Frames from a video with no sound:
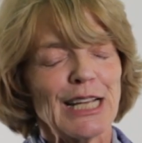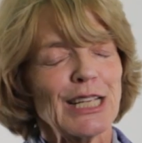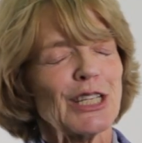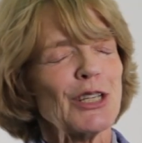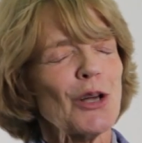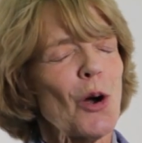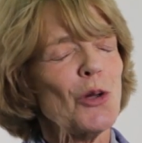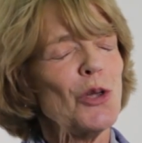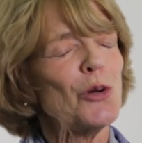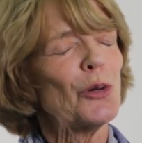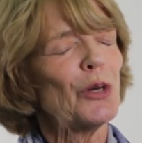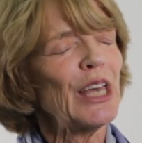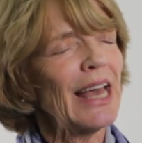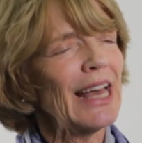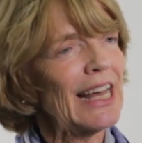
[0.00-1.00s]
So you
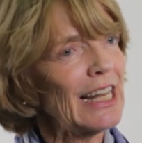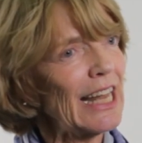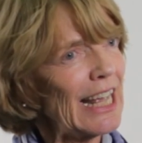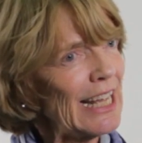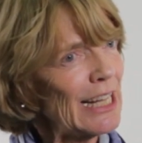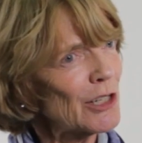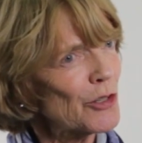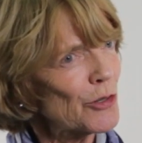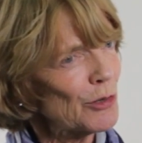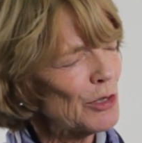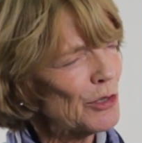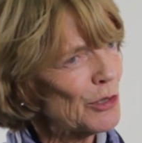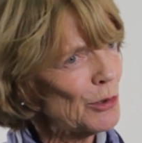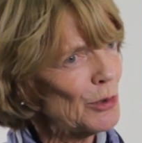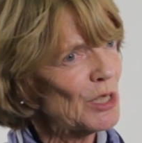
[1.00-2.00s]
can
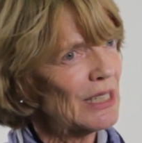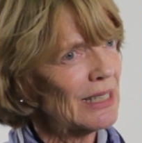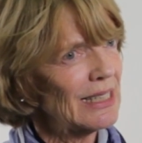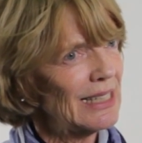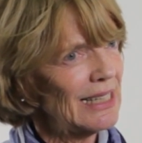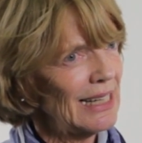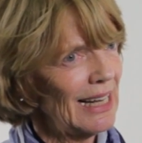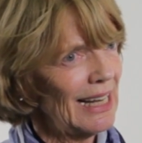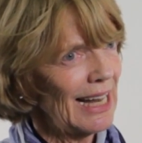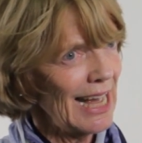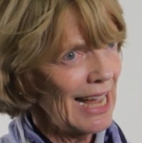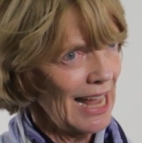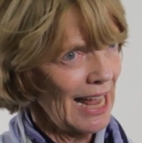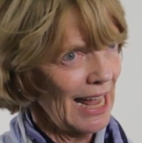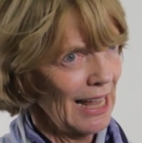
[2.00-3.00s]
introduce a
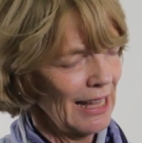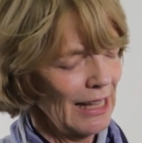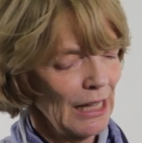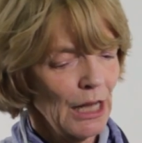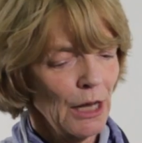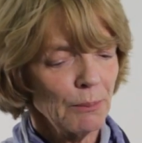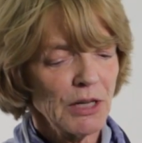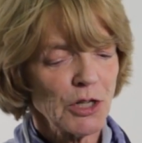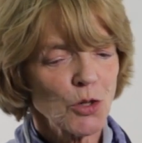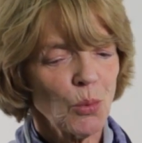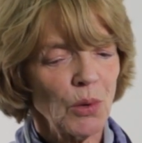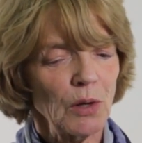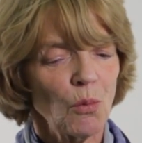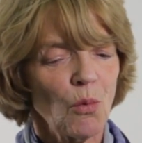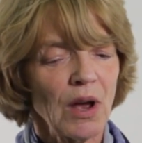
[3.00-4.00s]
delay
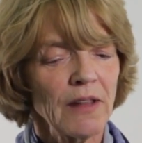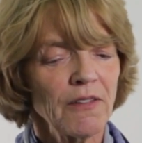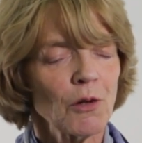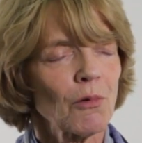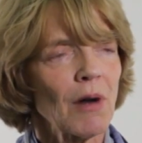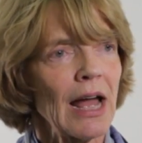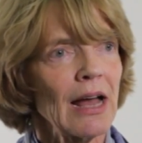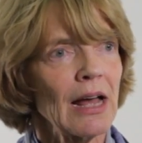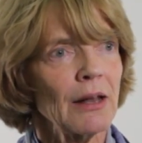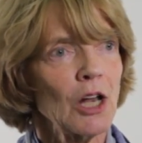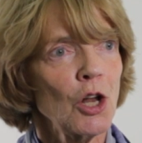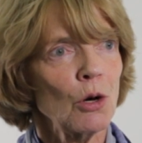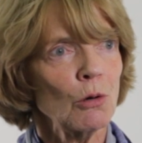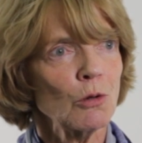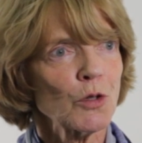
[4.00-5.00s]
between when the rat
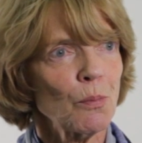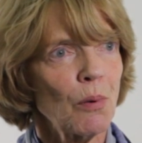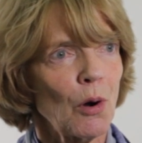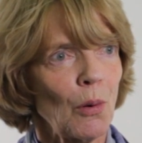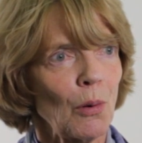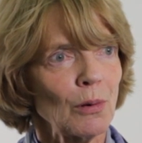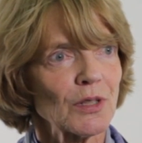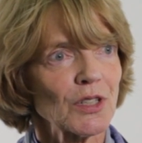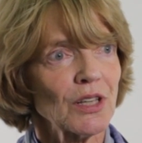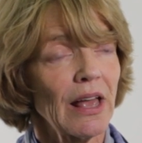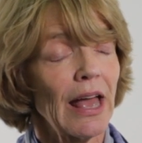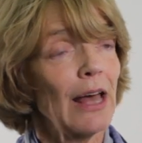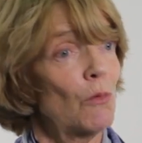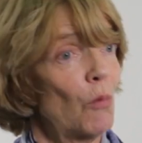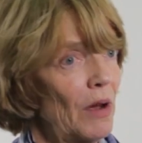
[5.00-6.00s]
nose pokes
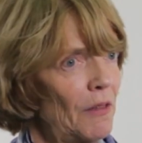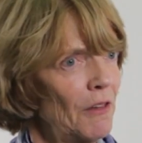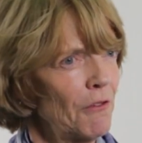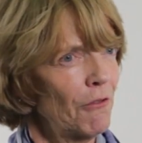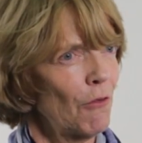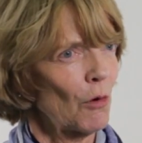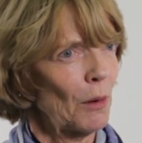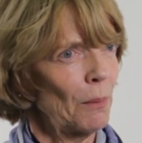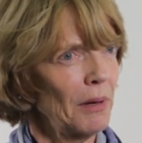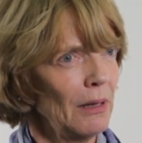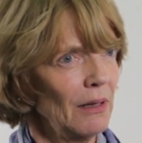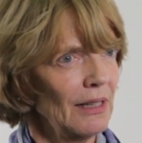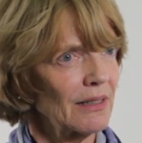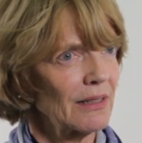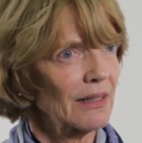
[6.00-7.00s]
and when the four
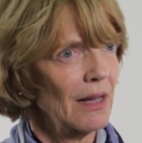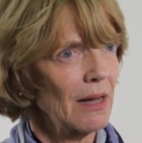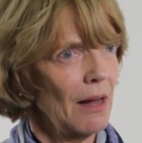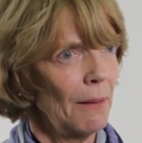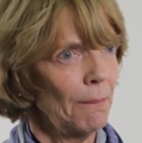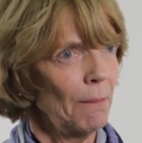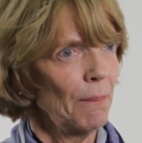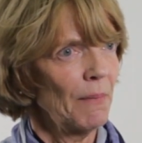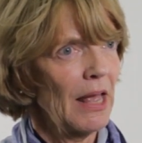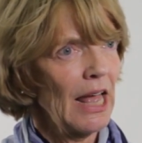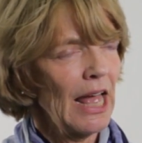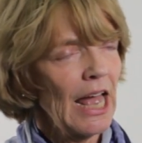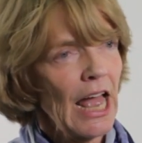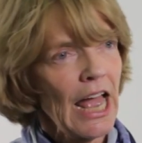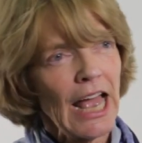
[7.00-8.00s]
pellets come.
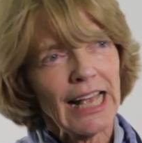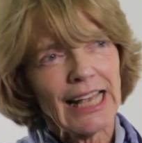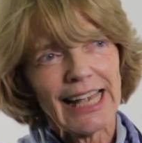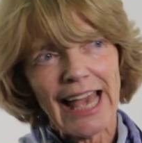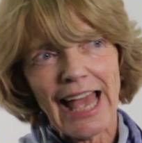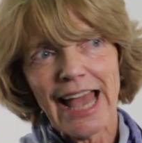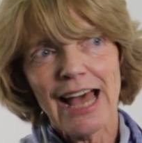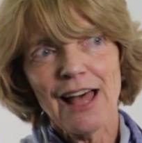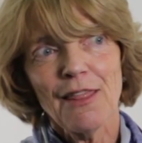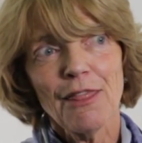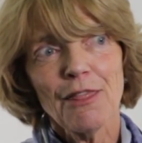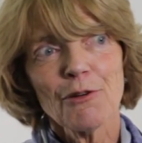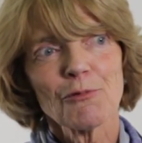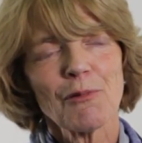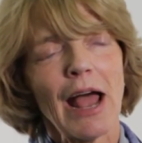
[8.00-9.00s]

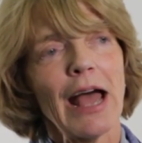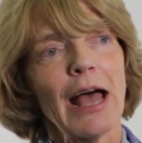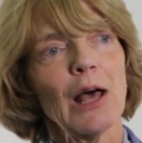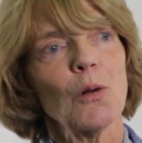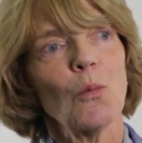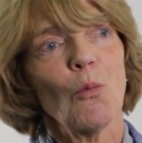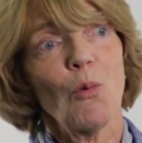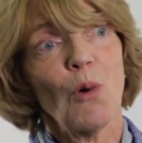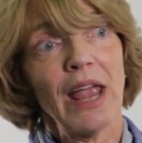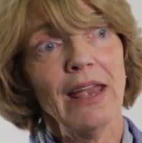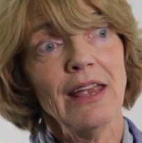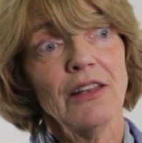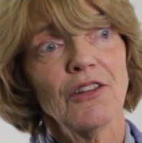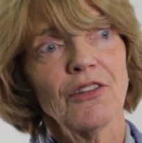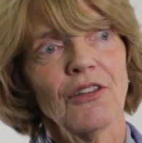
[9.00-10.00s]
Can the rat
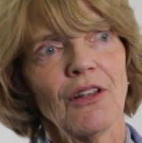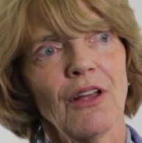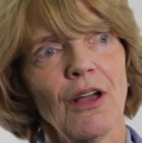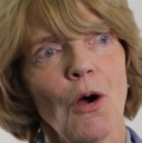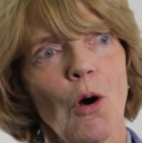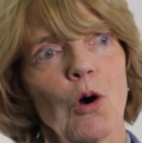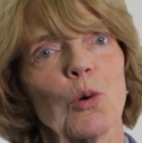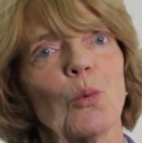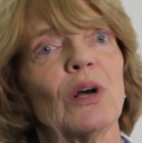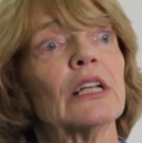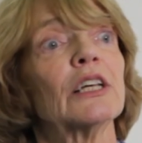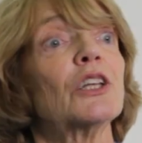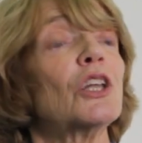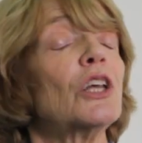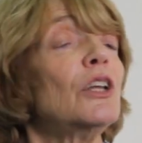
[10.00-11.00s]
wait or will
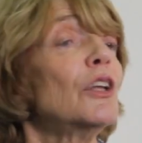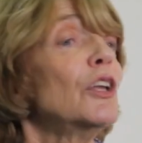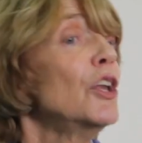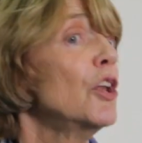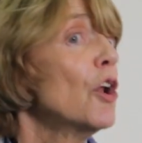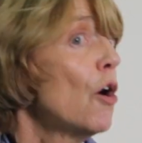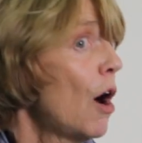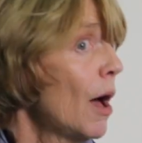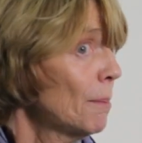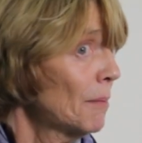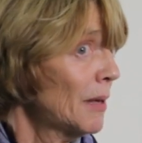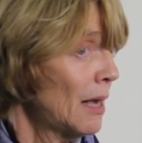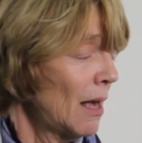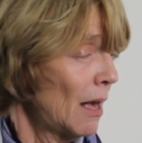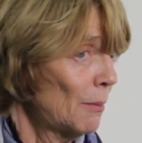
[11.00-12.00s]
it not
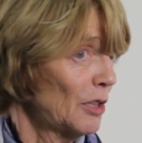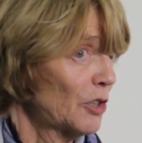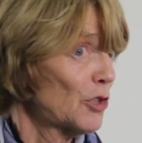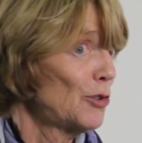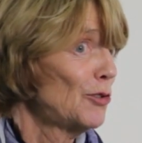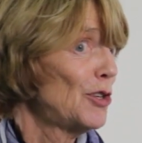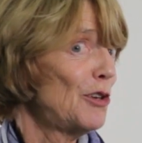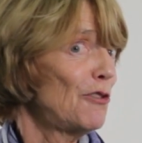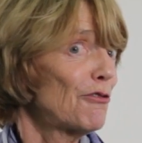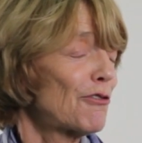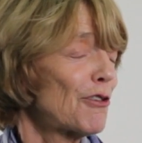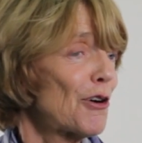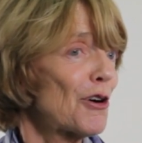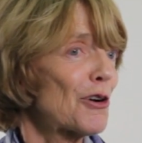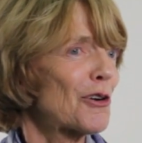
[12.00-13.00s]
be able to
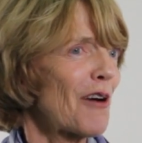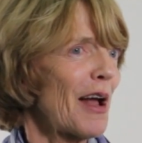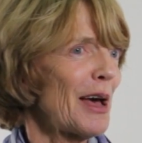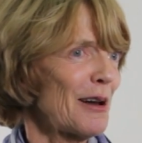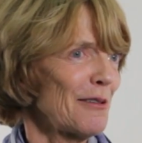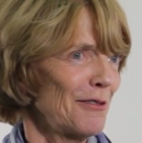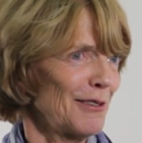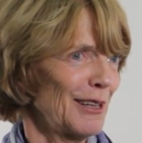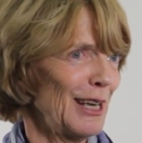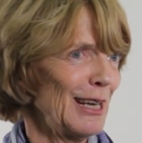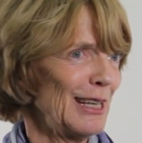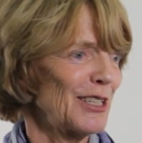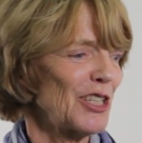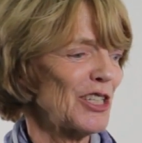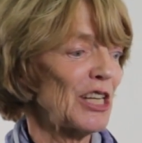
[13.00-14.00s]
defer
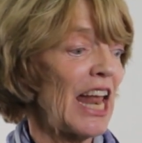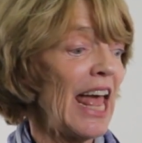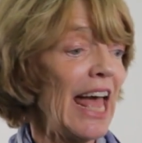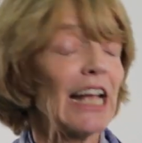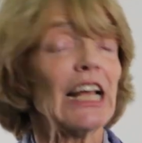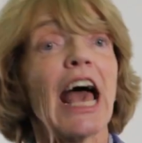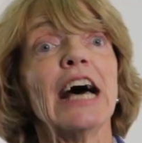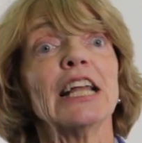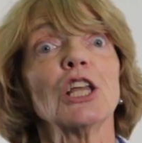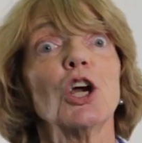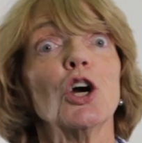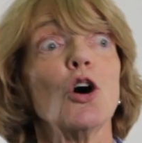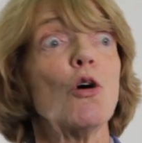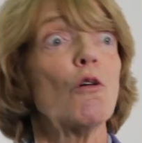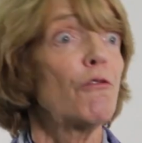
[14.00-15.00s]
gratification and
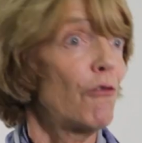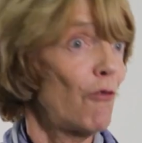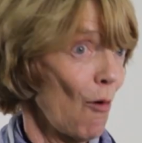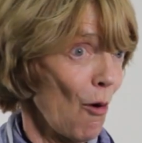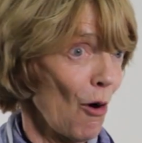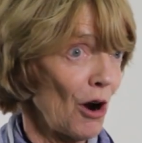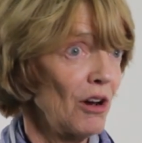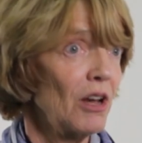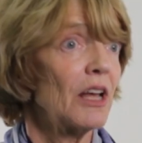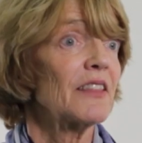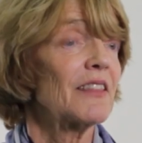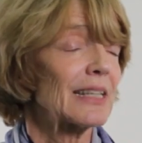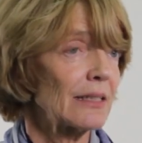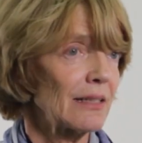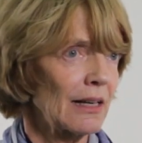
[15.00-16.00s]
go for
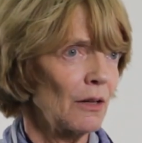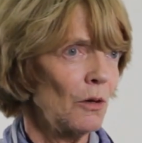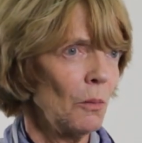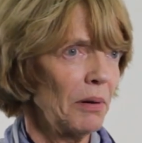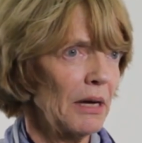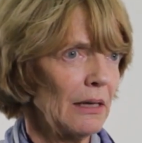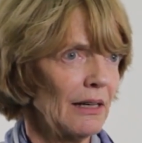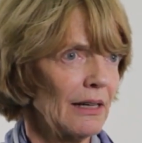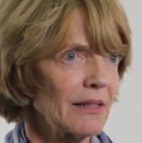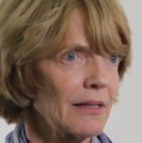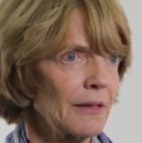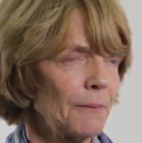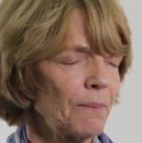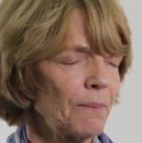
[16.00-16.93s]
the single pellet?